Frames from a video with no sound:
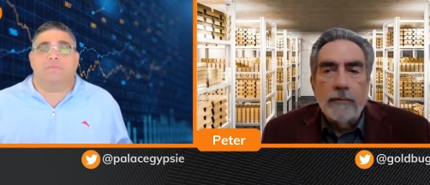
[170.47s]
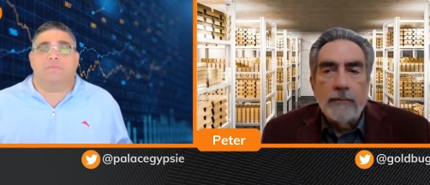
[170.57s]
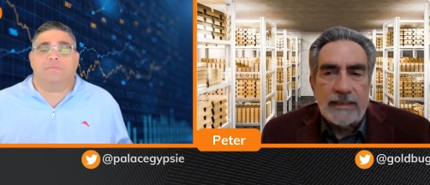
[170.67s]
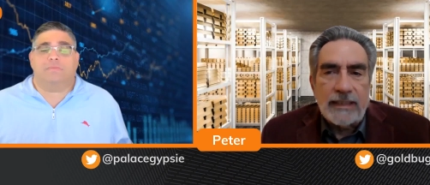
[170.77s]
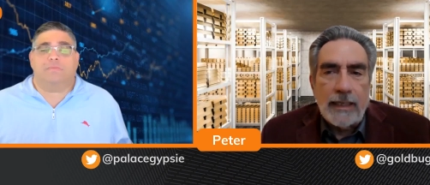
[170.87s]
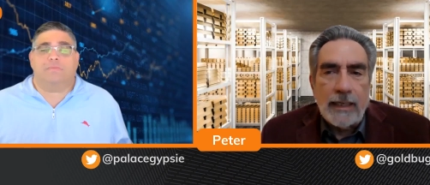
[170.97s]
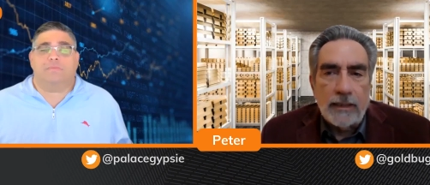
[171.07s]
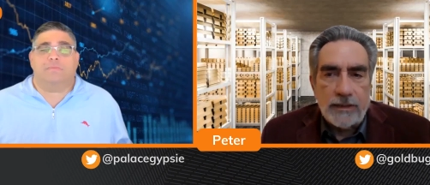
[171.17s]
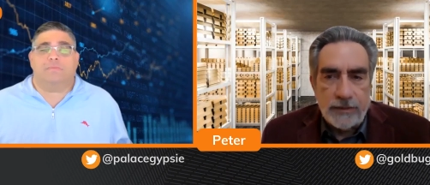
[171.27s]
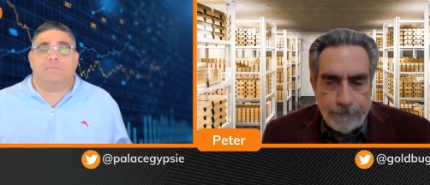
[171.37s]
Speaker 1: let's get a,
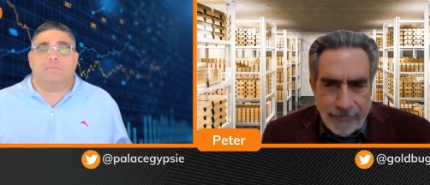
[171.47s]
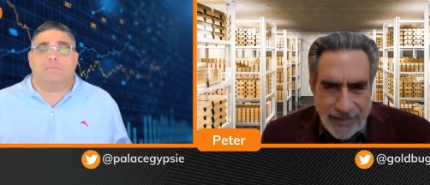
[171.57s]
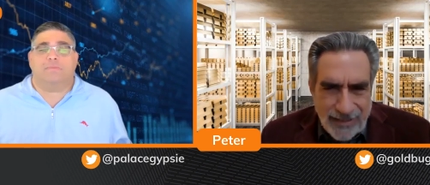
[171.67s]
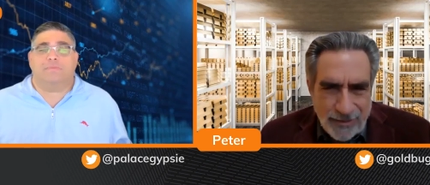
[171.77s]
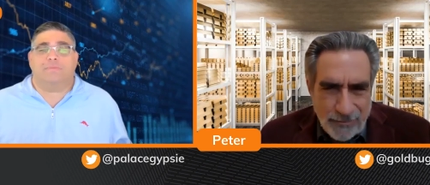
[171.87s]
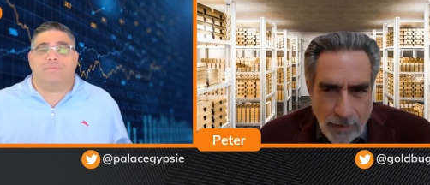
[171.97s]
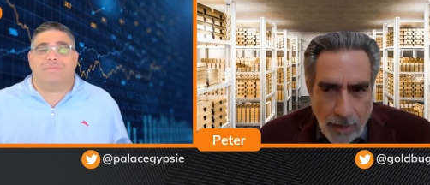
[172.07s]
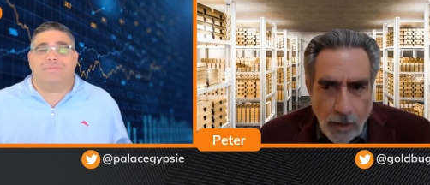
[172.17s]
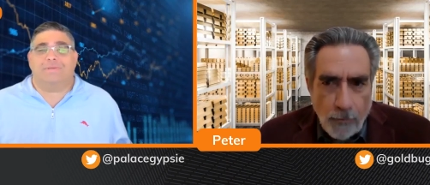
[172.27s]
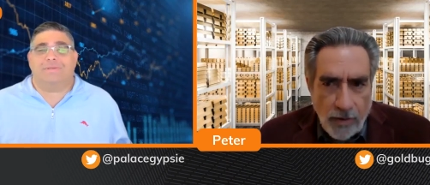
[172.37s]
let's let's
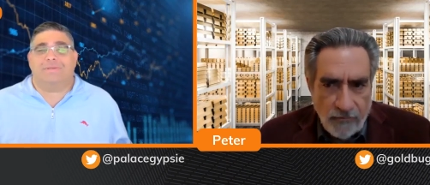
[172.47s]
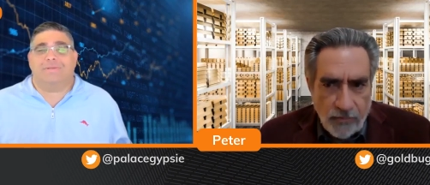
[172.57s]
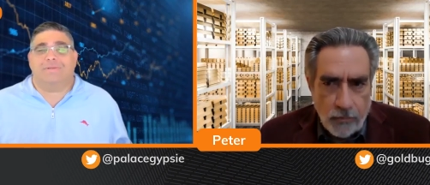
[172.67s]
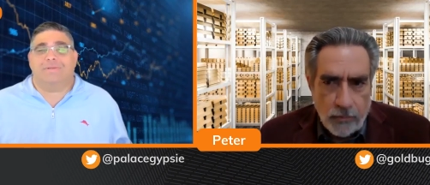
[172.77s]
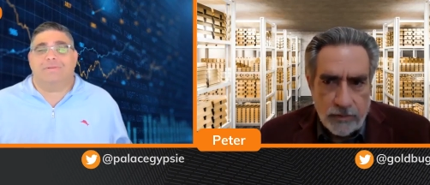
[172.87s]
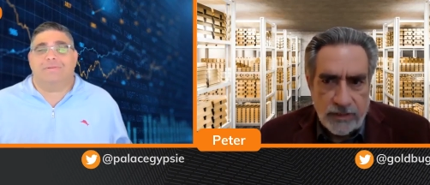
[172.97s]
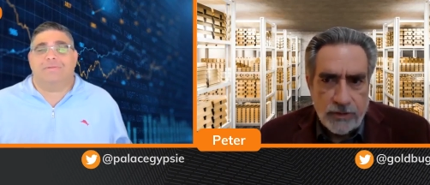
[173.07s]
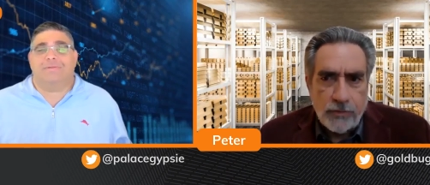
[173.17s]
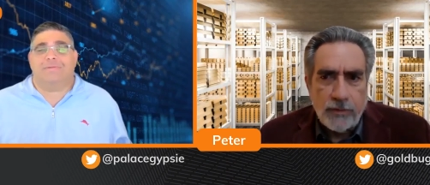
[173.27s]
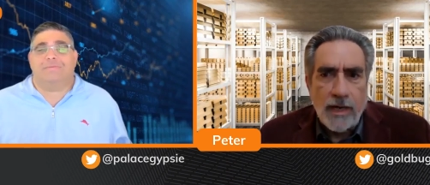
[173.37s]
help our viewers
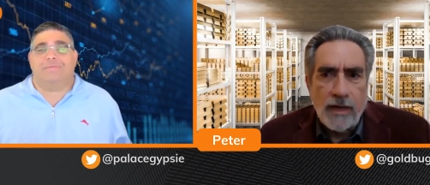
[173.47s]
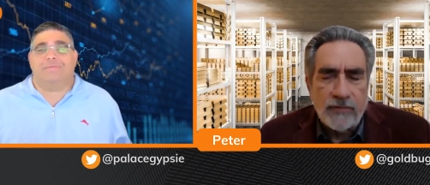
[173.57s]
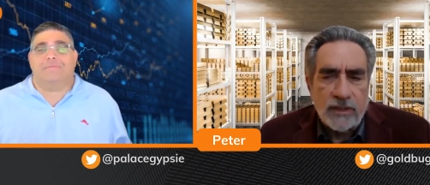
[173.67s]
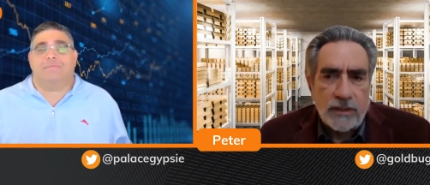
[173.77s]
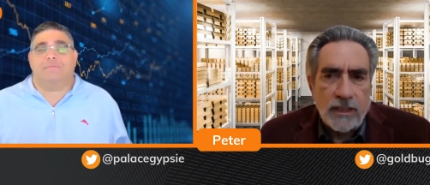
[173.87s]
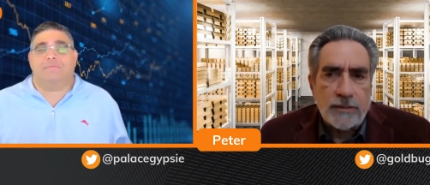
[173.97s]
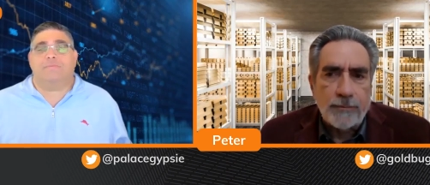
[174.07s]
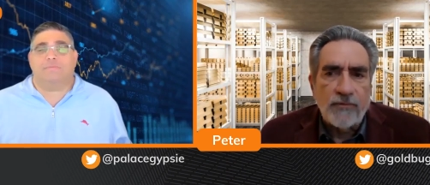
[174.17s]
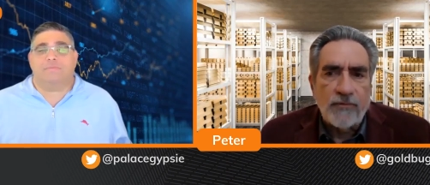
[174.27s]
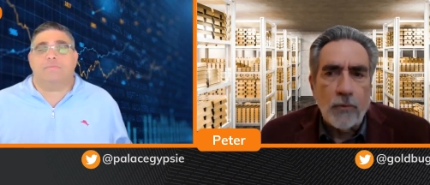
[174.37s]
that you and I have
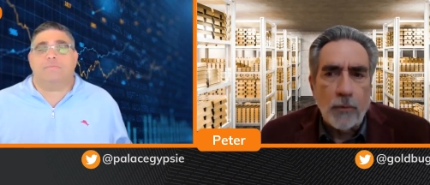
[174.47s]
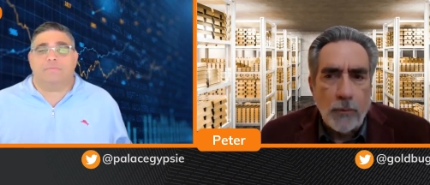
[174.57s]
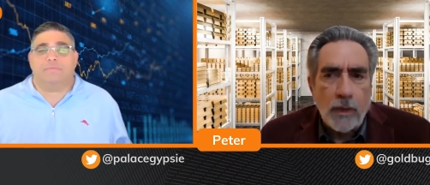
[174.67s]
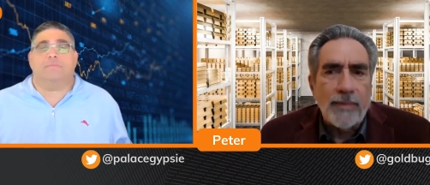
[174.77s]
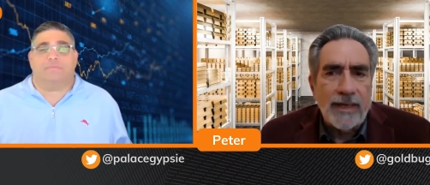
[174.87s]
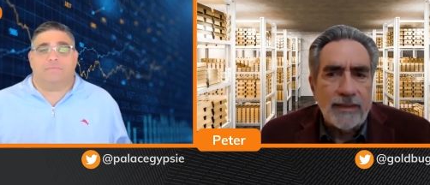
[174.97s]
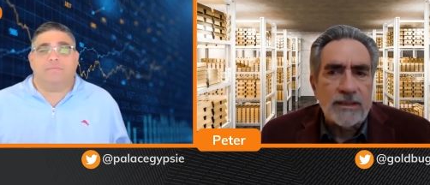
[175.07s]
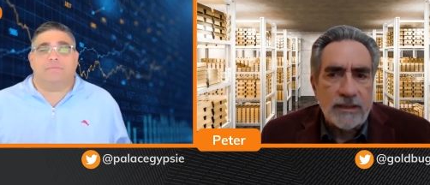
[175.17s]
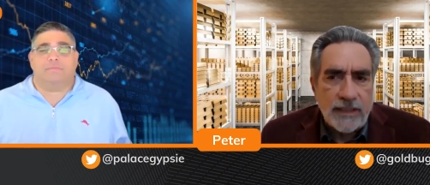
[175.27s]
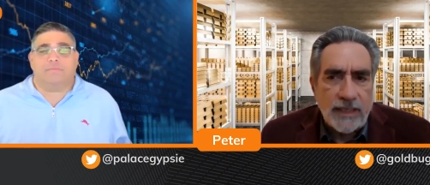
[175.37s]
discussed before. We want to make
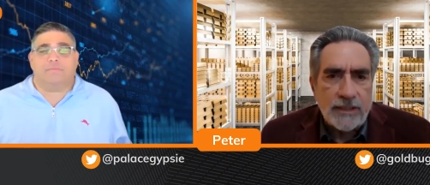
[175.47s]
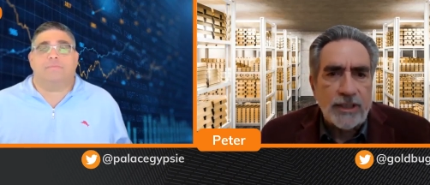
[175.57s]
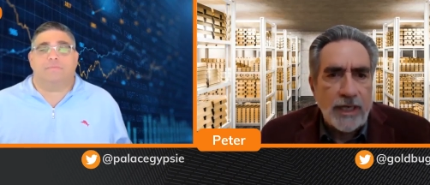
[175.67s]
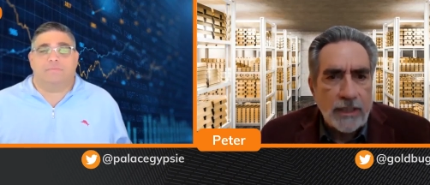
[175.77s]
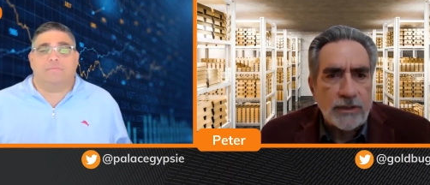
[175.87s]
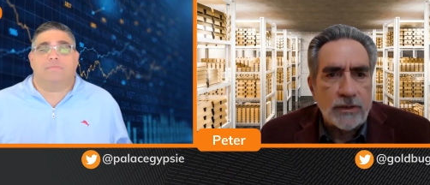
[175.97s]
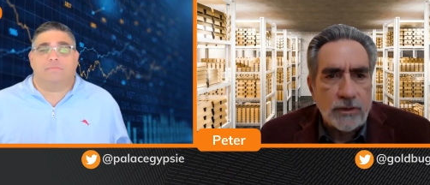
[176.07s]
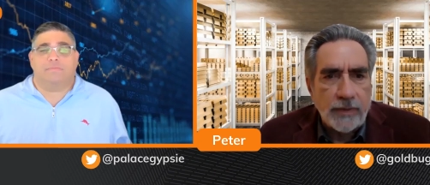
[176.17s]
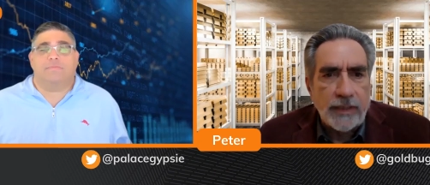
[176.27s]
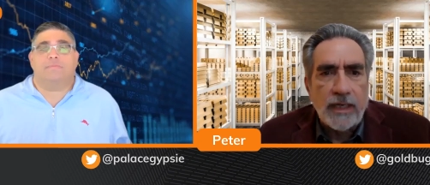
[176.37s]
this as educational
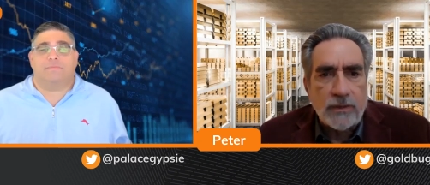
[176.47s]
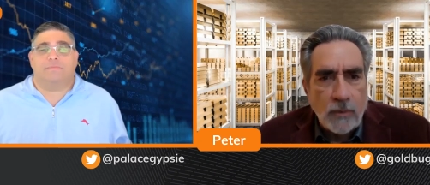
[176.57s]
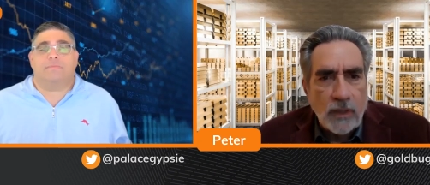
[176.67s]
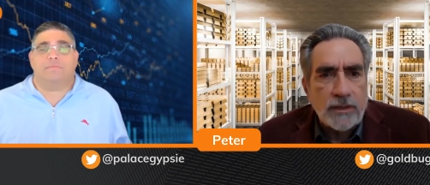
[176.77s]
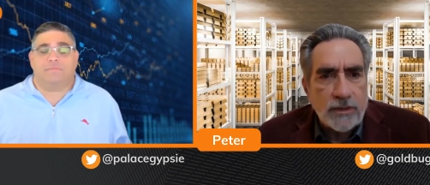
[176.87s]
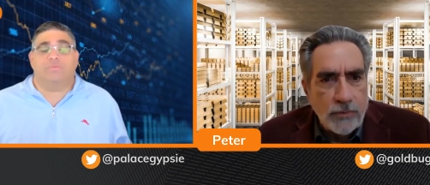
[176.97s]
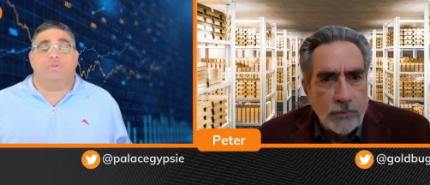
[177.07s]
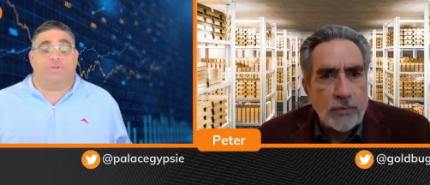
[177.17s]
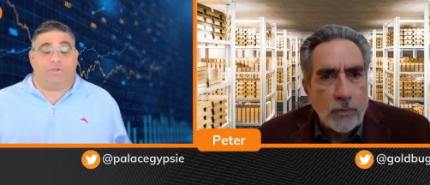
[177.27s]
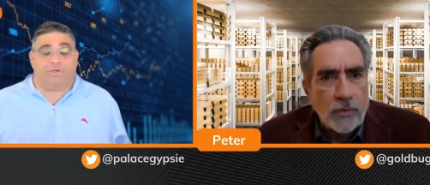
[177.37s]
as we can, as well as
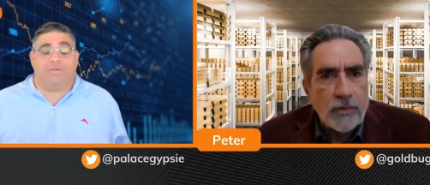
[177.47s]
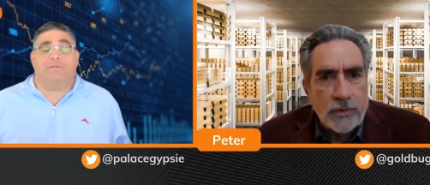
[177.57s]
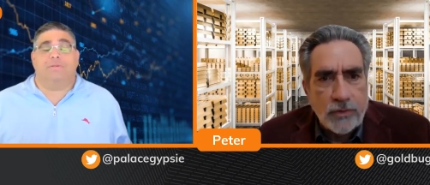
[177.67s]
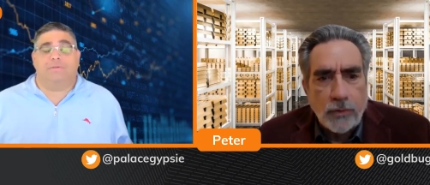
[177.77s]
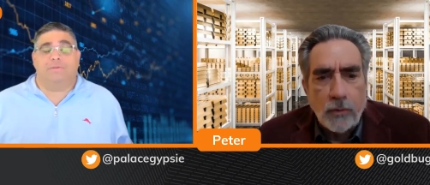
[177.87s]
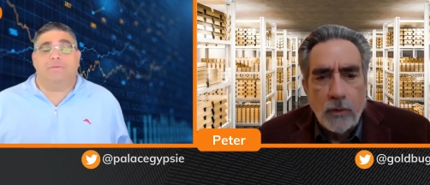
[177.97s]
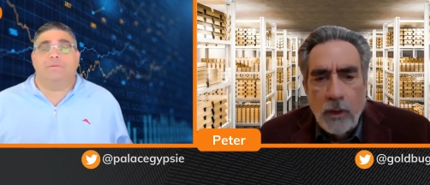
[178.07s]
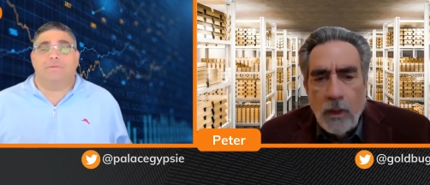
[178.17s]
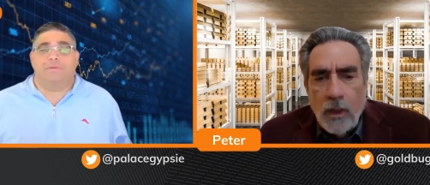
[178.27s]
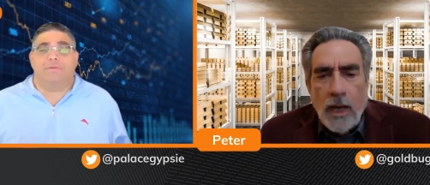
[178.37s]
newsworthy sure. too.
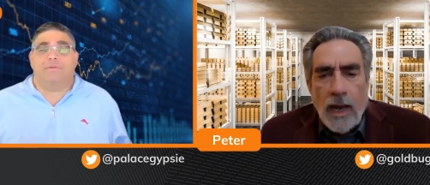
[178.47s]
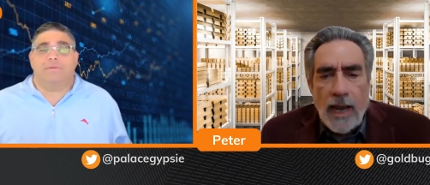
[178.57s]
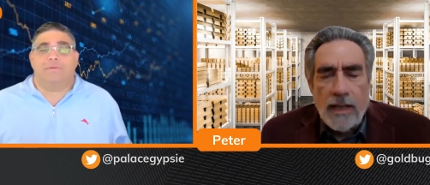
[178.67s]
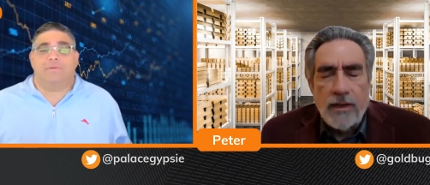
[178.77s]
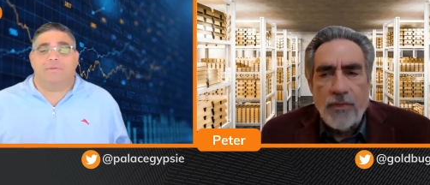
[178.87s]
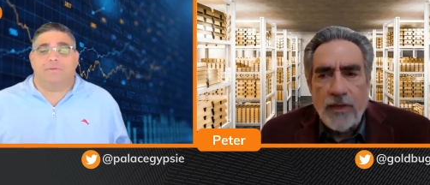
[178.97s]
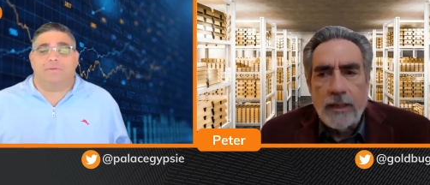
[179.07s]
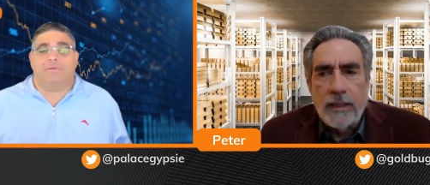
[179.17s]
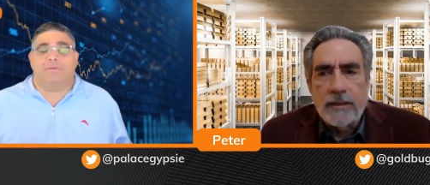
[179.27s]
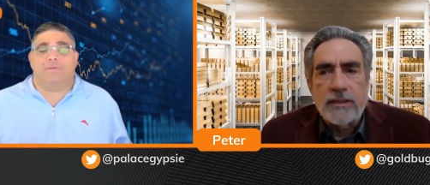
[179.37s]
And the
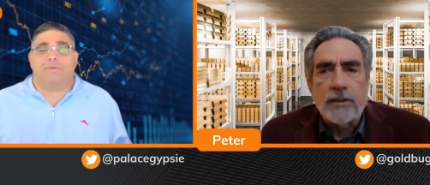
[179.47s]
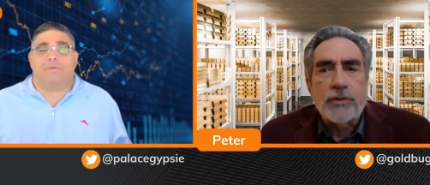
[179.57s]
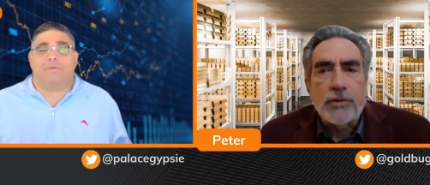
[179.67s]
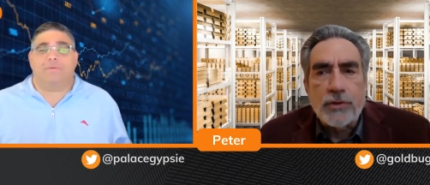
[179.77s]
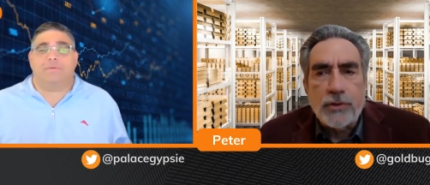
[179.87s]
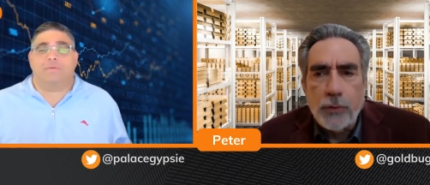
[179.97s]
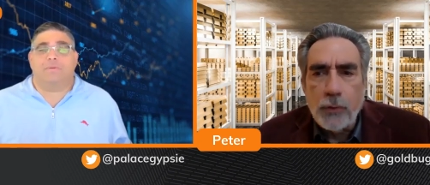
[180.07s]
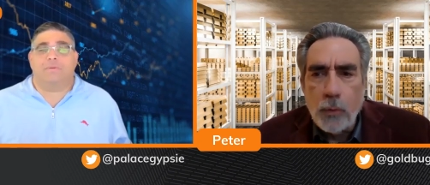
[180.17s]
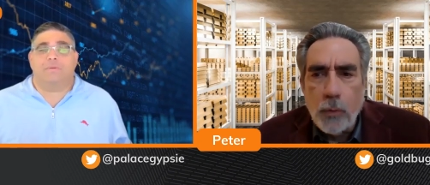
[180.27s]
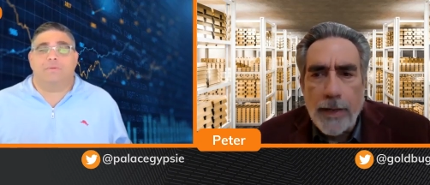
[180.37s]
thing is, there's
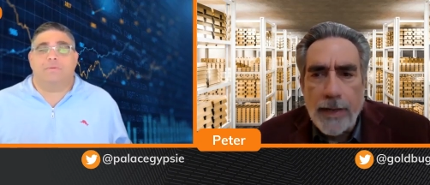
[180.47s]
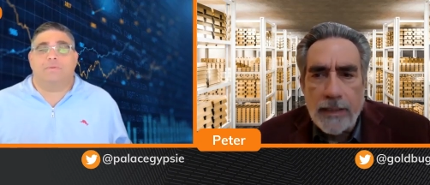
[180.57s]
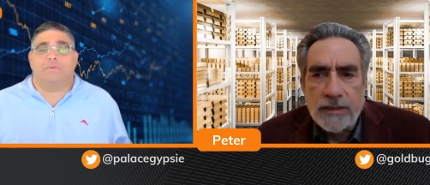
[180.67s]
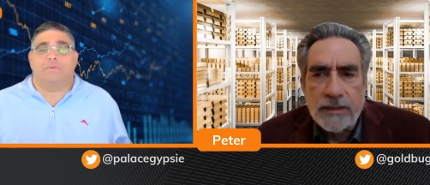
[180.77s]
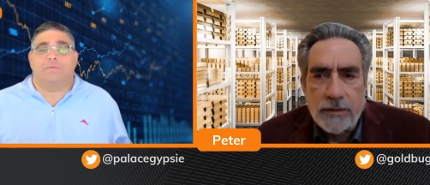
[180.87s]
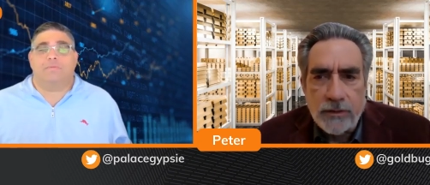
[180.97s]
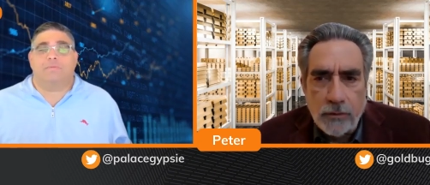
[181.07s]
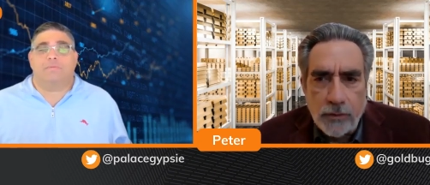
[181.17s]
two ways to